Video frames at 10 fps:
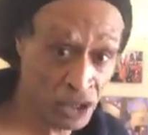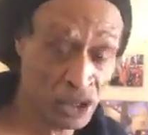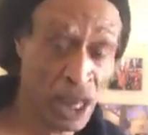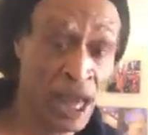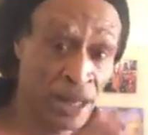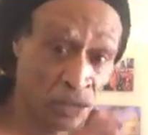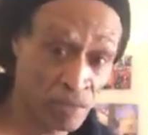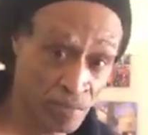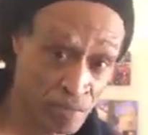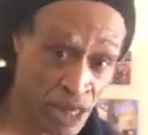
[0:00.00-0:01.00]
bass
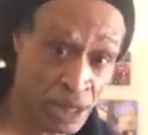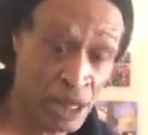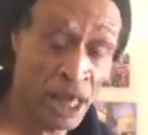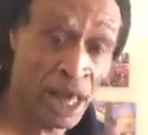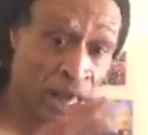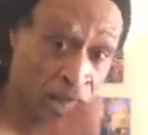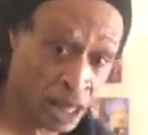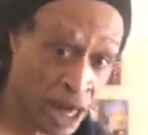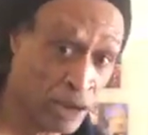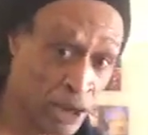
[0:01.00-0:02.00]
and mid
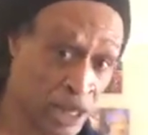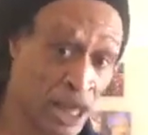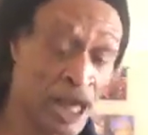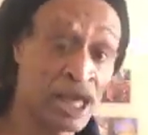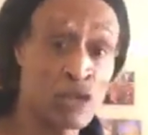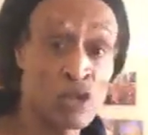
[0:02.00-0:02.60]
and claret.